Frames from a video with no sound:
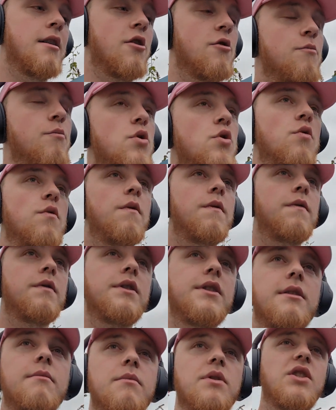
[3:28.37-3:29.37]
move
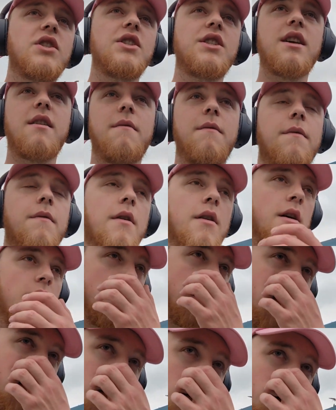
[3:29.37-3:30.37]
some stuff
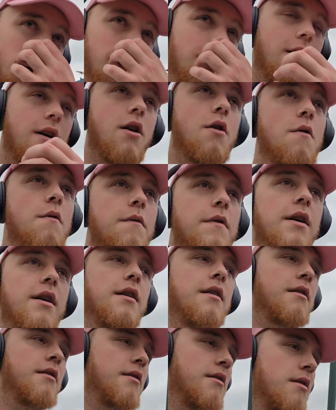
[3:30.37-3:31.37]
over
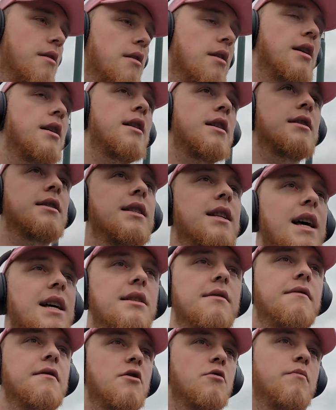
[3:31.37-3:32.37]
his
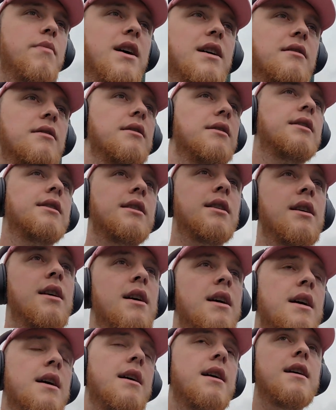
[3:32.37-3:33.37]
last few bits
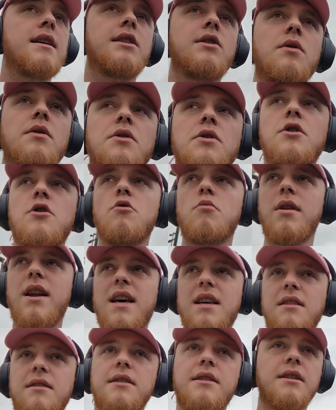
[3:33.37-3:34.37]
into his new
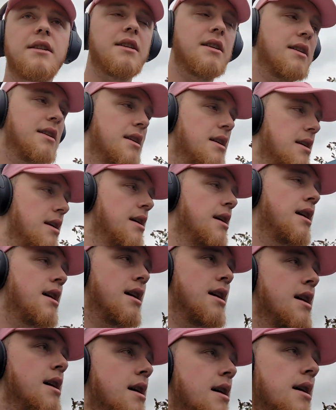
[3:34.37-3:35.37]
place.
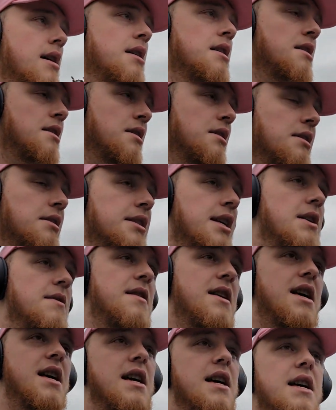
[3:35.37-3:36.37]

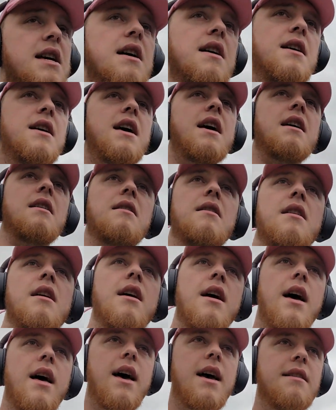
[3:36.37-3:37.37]
So, yeah,
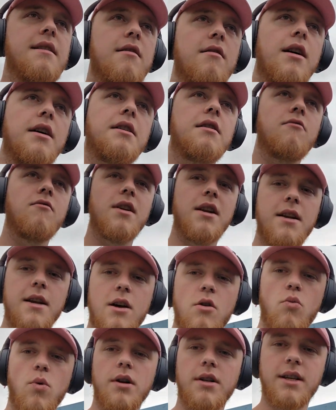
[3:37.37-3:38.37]
I don't really
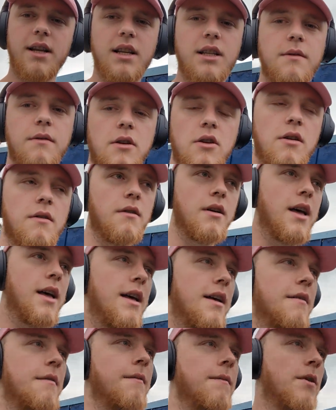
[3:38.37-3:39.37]
know what this
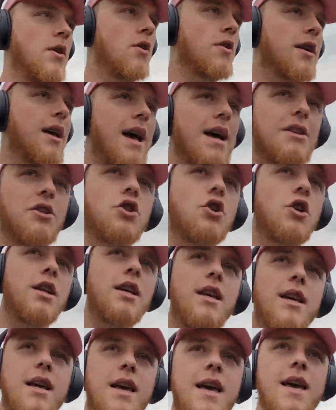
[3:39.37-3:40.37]
vlog
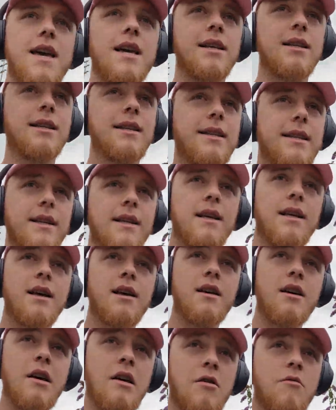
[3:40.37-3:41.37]
actually is,
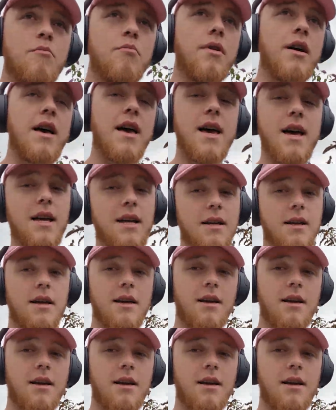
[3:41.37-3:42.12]
but hey,